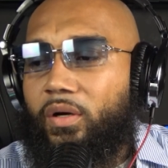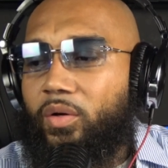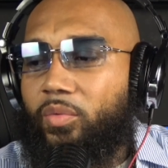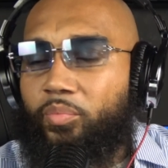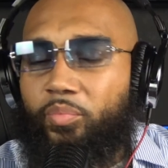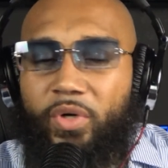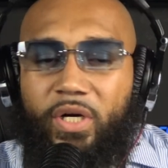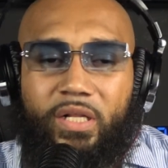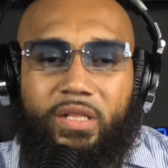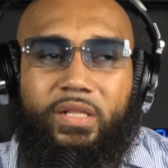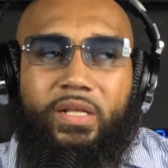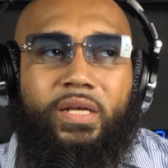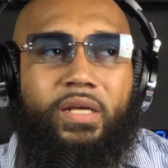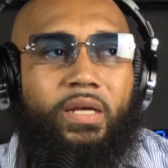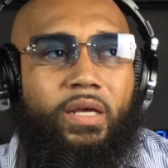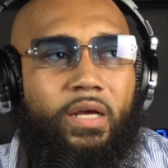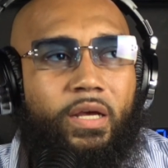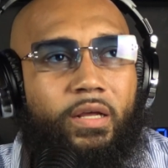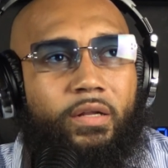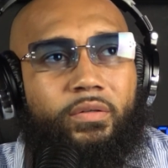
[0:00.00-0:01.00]
But
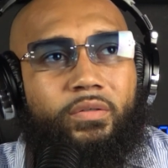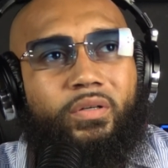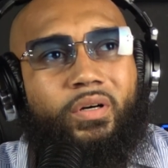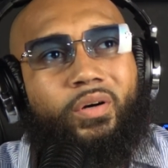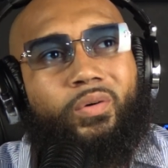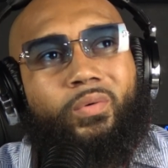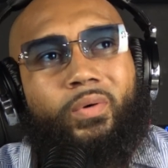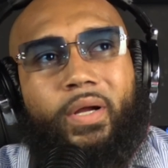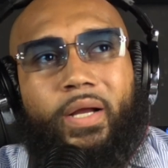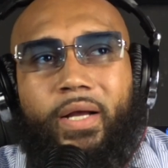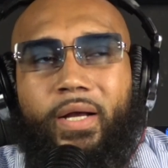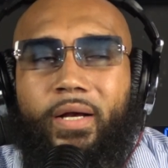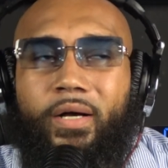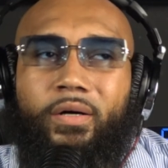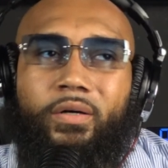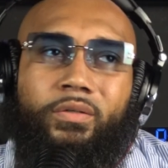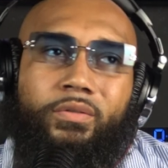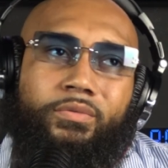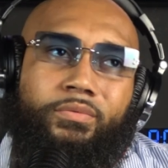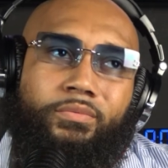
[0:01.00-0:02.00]
then
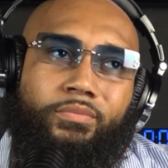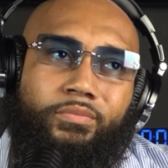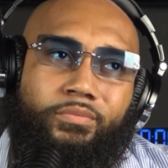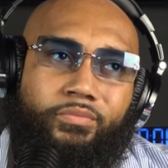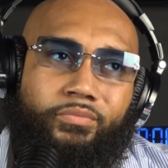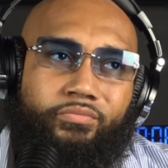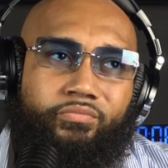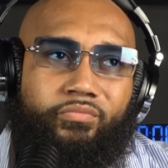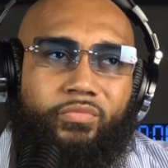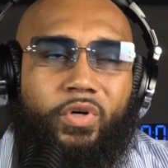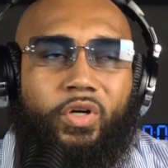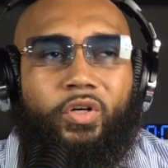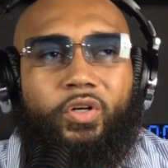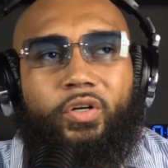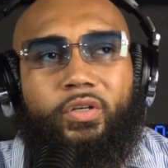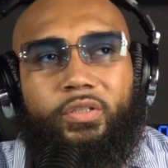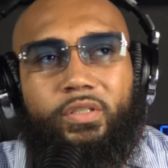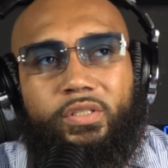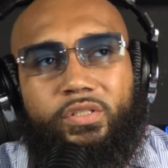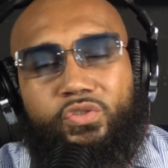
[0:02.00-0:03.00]
around
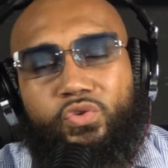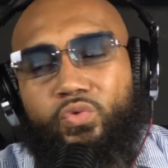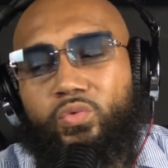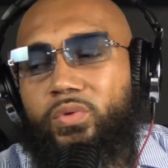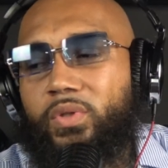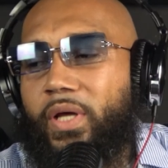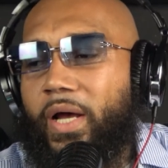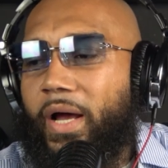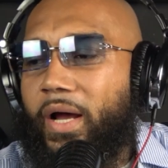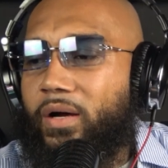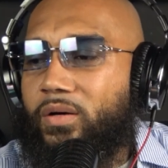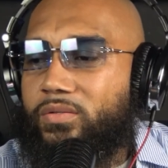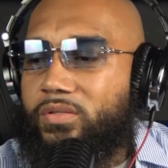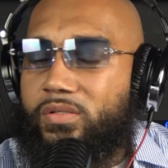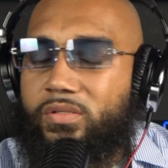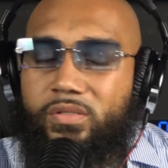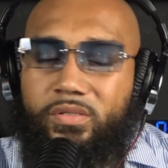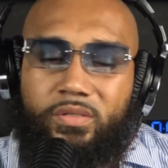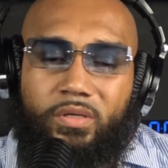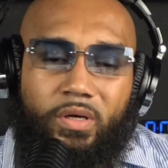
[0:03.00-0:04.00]
early
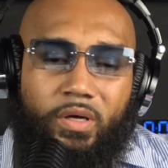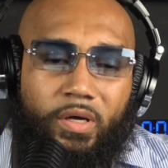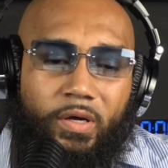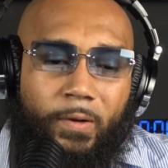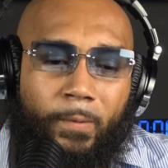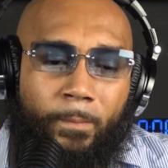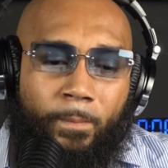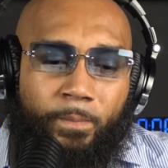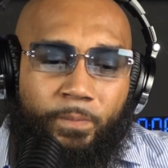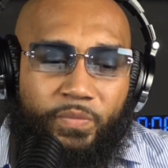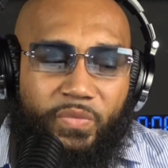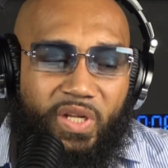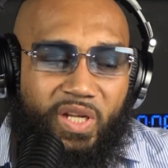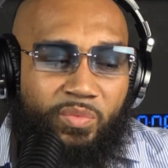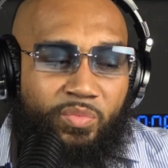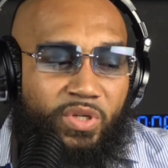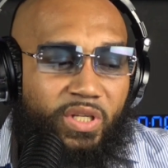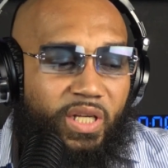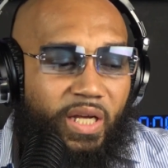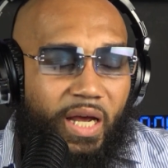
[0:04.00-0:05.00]
2000s, it
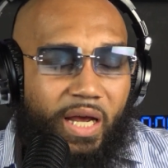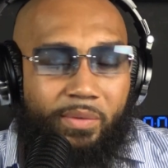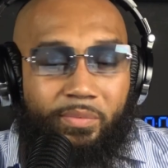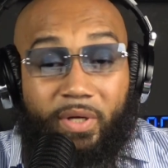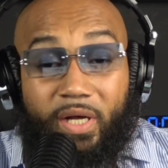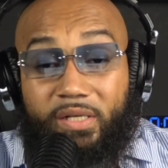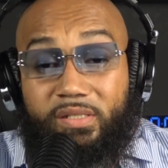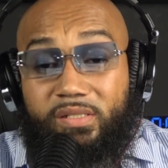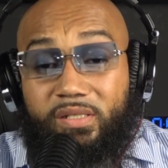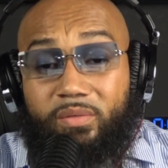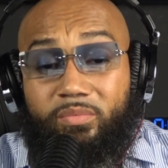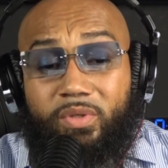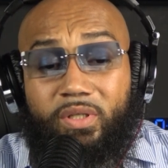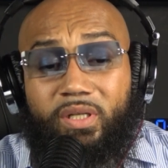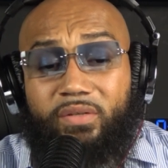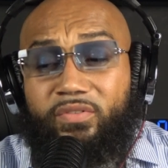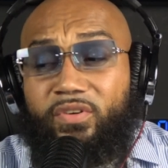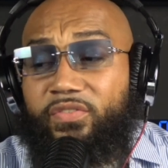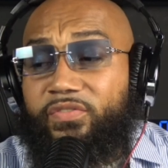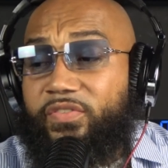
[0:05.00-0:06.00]
became like something
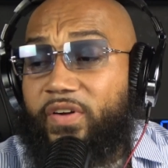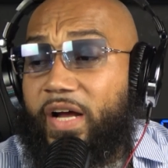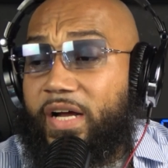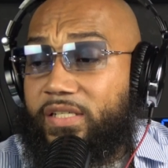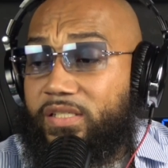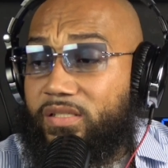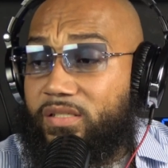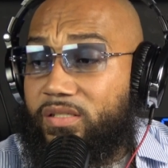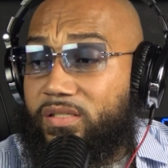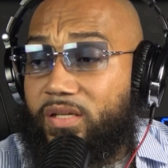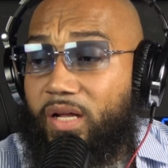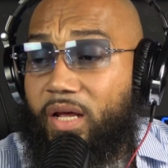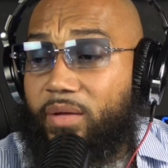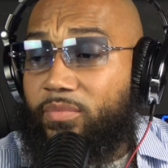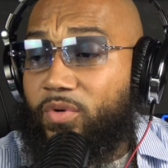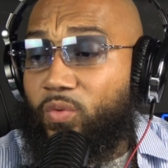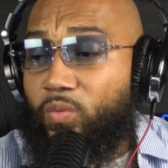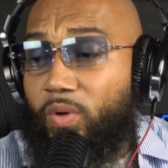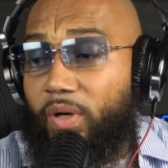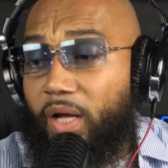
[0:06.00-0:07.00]
of a fashion
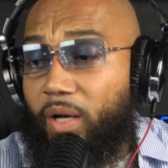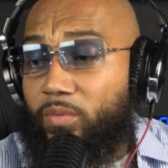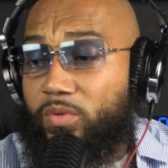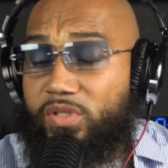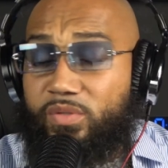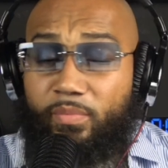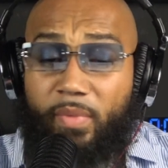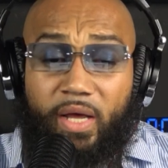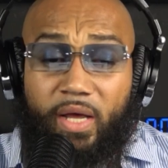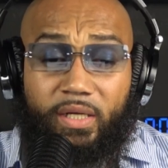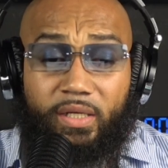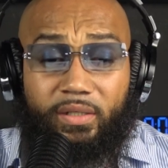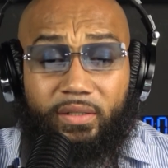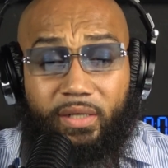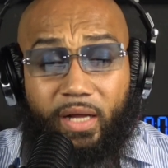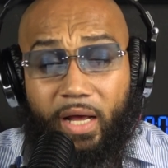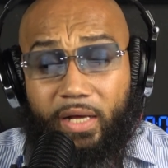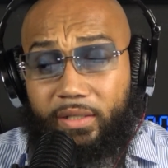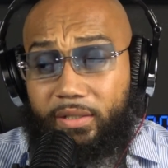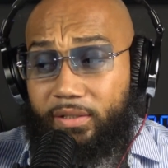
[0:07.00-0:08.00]
statement where they was making
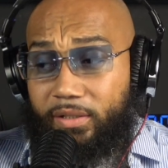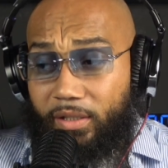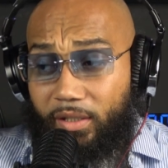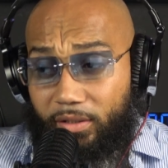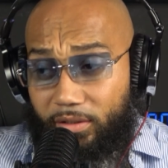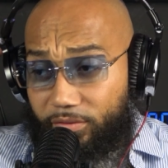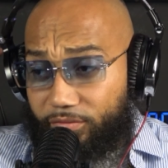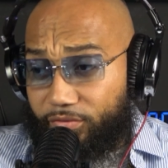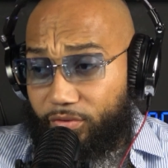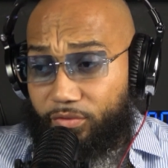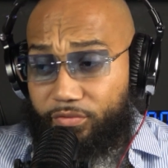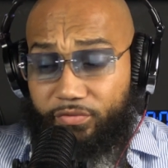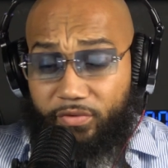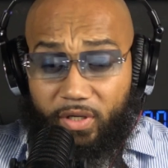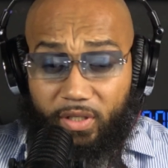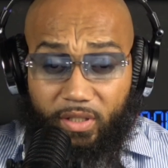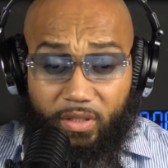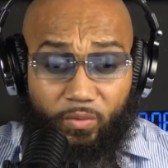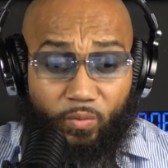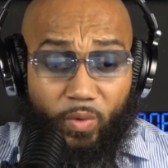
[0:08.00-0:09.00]
like colorful
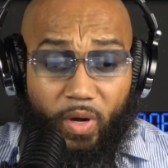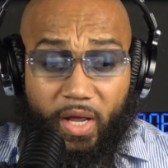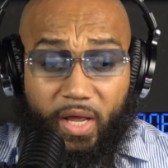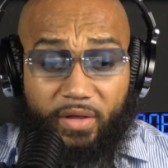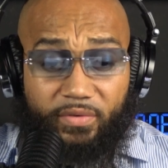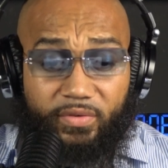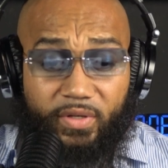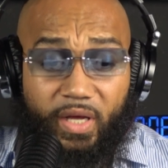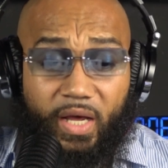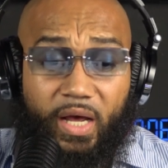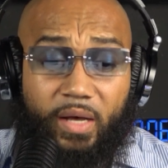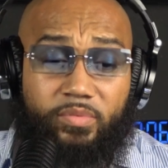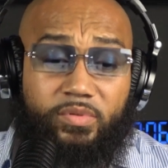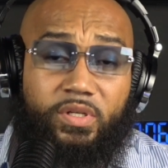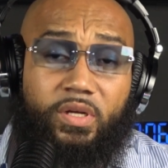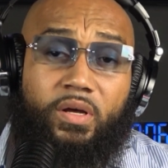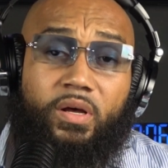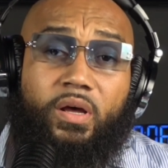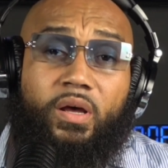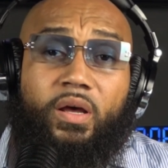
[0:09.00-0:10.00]
fucking wave caps
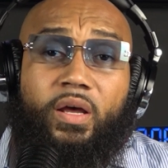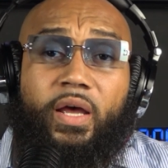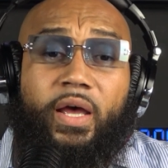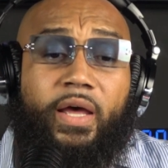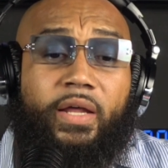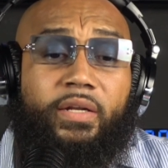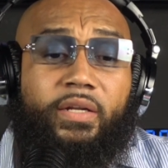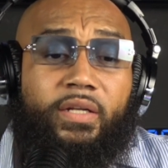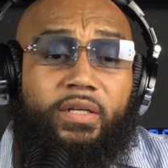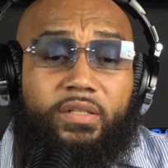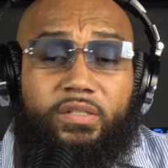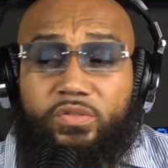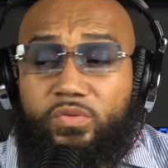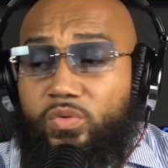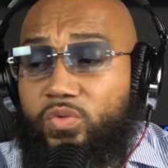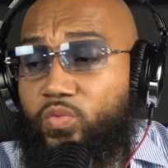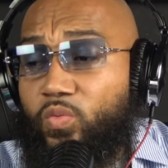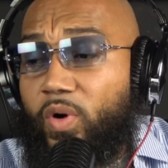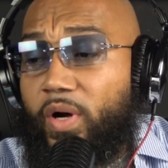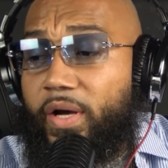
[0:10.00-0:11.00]
and niggas
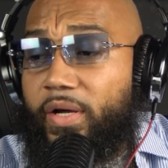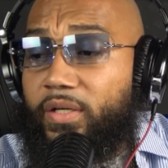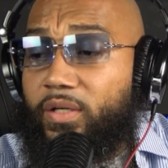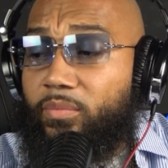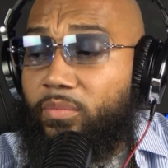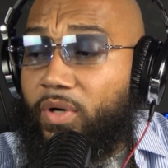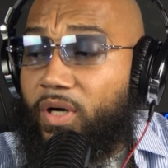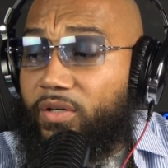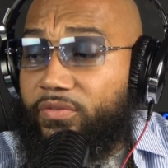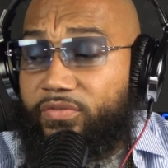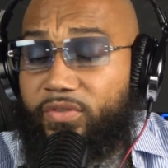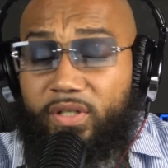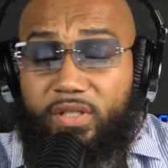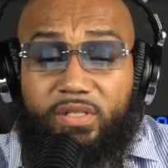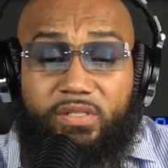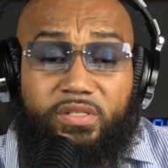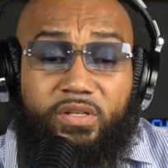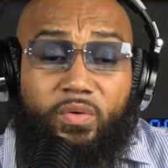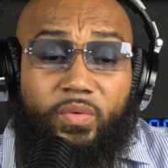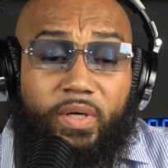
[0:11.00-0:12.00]
was wearing them
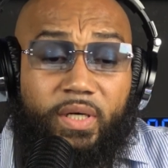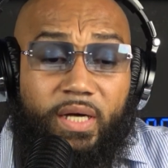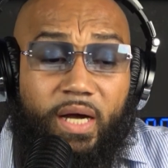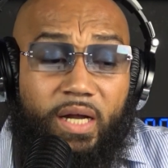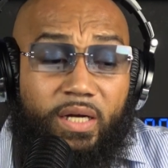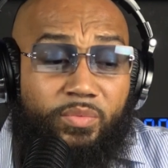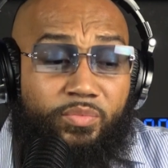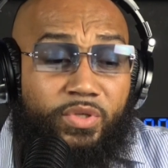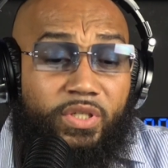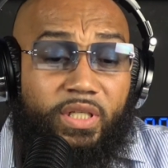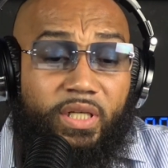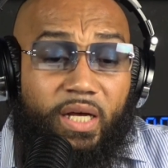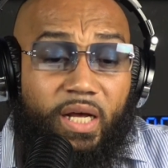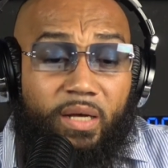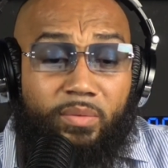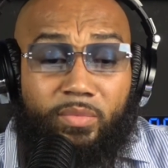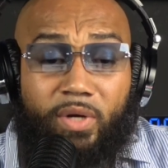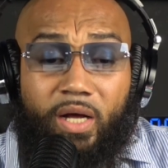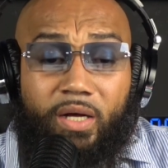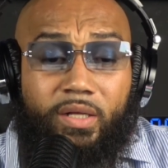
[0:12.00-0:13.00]
motherfuckers. So it kind of
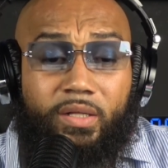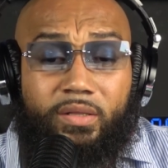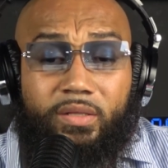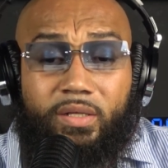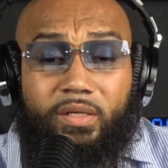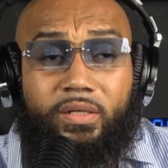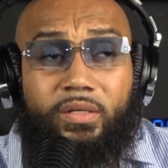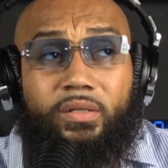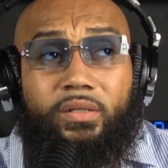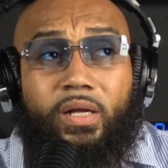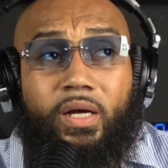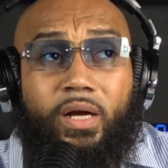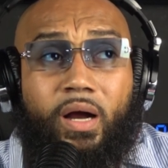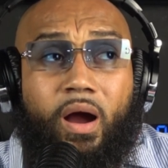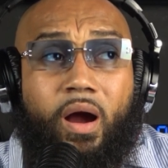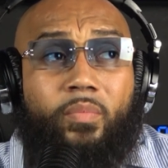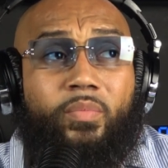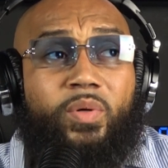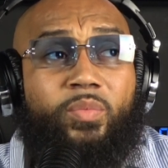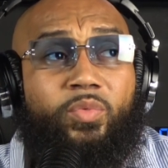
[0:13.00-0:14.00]
became like a thing. Like
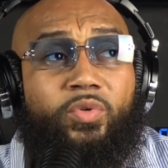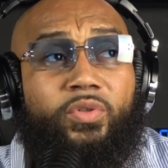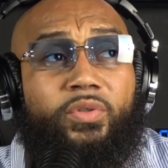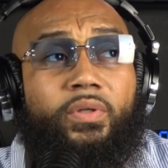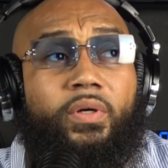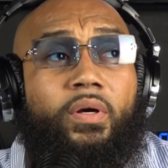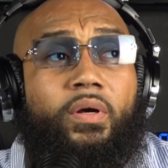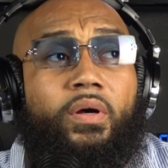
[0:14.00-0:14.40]
I remember